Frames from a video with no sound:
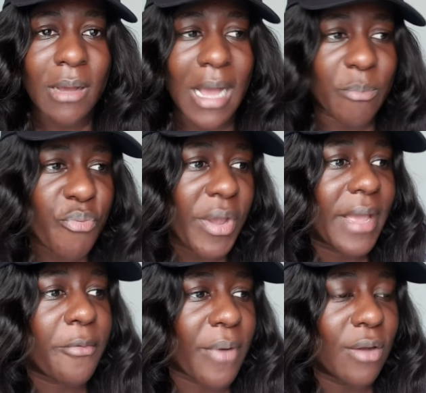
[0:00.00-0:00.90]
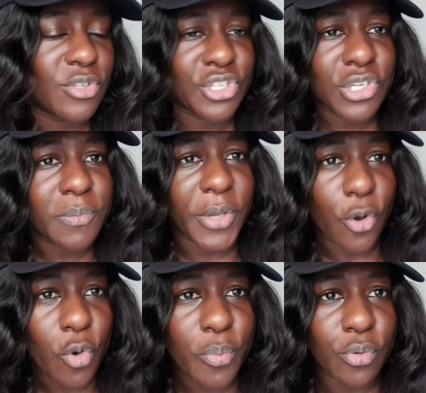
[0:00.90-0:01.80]
and prayer ground should be
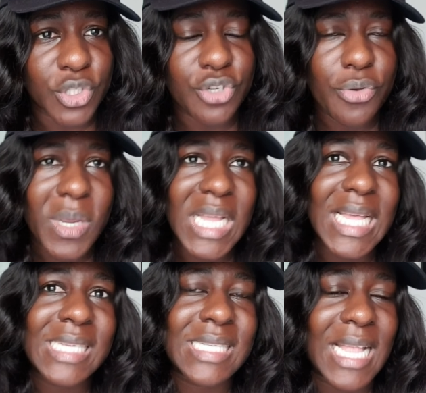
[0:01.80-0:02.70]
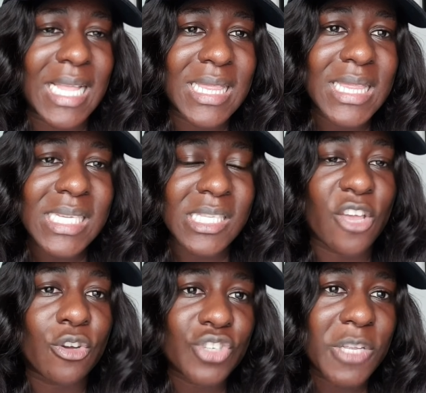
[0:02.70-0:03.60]
open, do you realize that at least
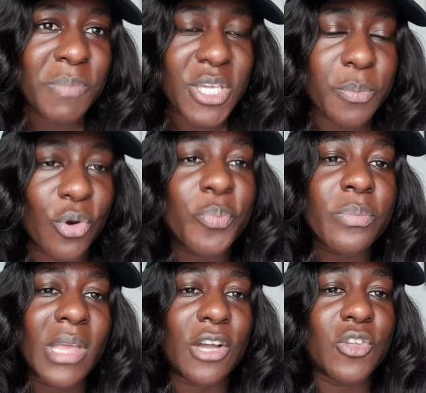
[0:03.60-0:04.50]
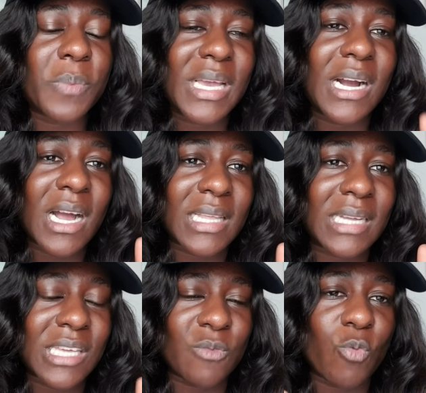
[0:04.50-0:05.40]
100 people are going to be
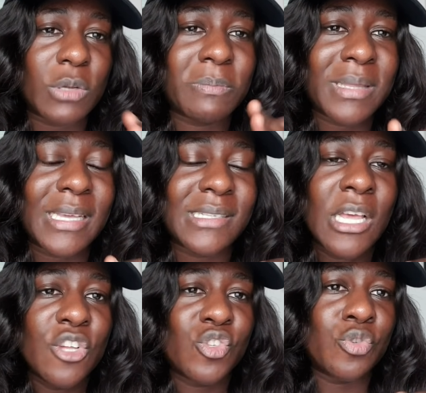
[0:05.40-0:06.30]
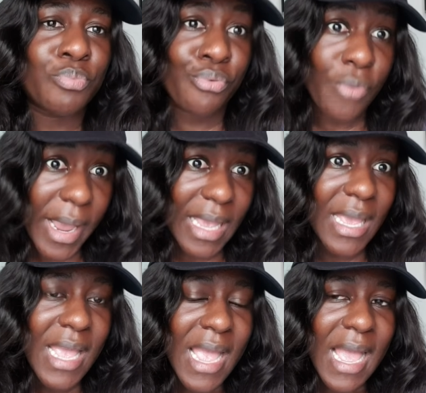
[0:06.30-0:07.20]
gathered in one place to pray?